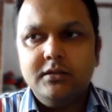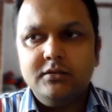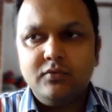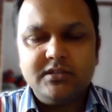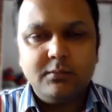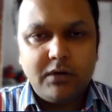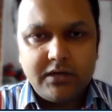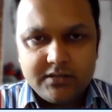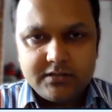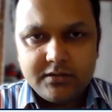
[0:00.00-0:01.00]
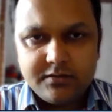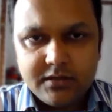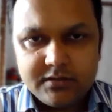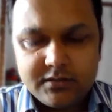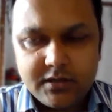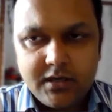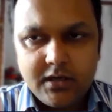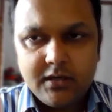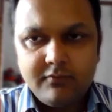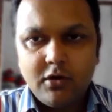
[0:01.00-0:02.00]
This was a multi-centric
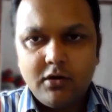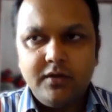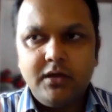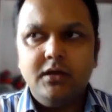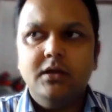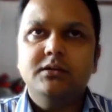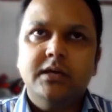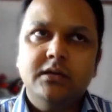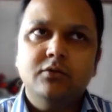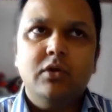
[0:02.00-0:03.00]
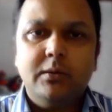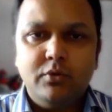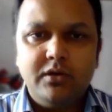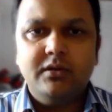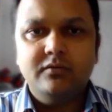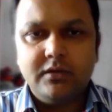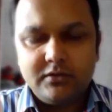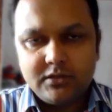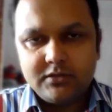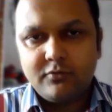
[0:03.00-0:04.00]
study involving 10 collaborating
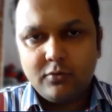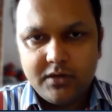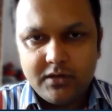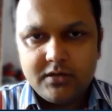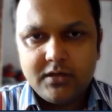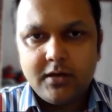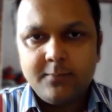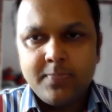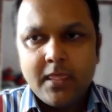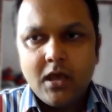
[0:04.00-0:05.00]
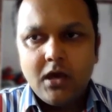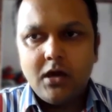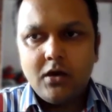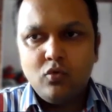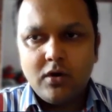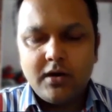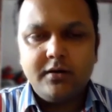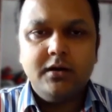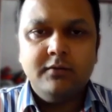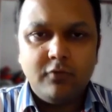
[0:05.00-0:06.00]
centers from India who
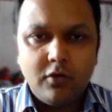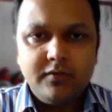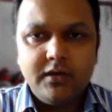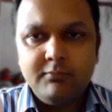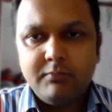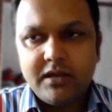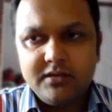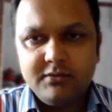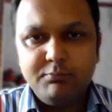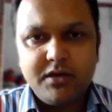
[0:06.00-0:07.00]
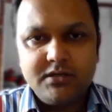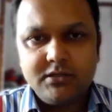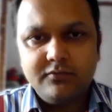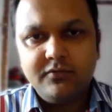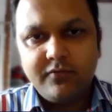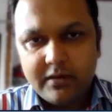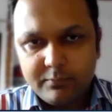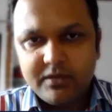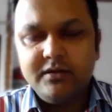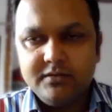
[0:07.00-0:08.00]
are involved in managing patients with
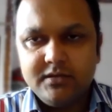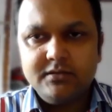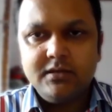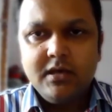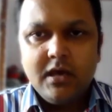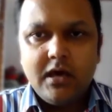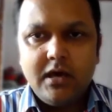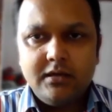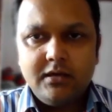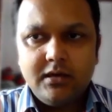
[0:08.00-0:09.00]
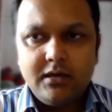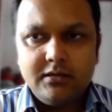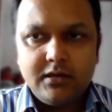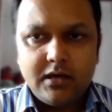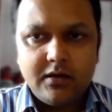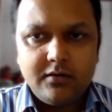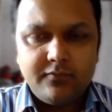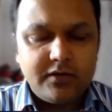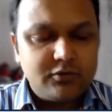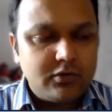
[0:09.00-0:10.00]
Fabry disease. And the
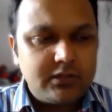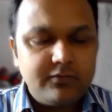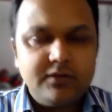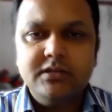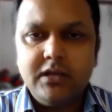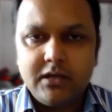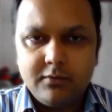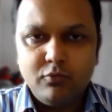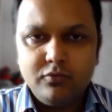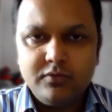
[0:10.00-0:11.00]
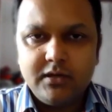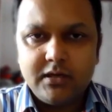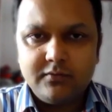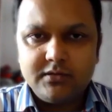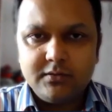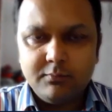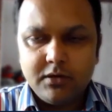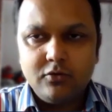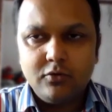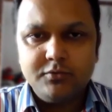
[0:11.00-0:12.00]
first author was Sheela Namboothri. It was a
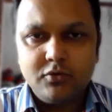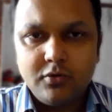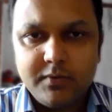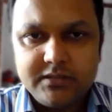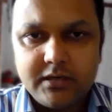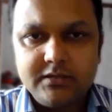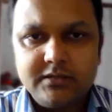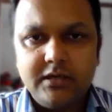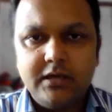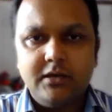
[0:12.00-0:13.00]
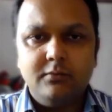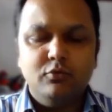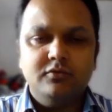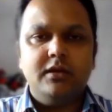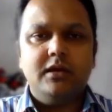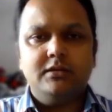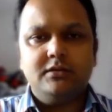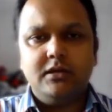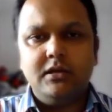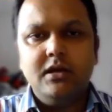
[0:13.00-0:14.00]
big group. So basically, Sheela Namboothri et
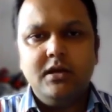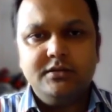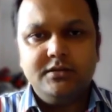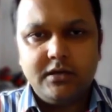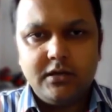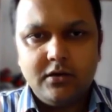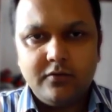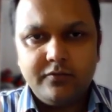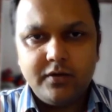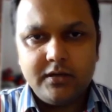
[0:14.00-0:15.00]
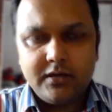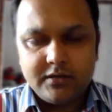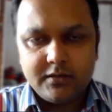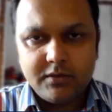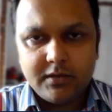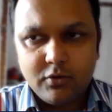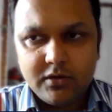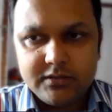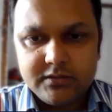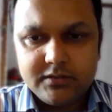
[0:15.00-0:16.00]
al., Journal of Inherited
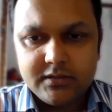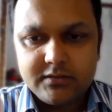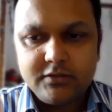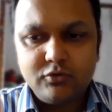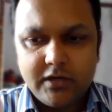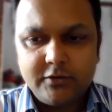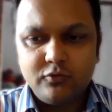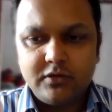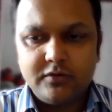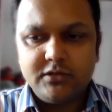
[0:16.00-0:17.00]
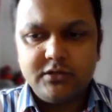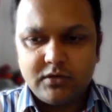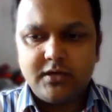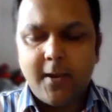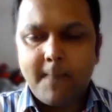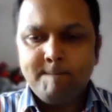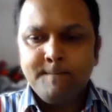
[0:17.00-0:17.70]
Metabolic Diseases in July 2020.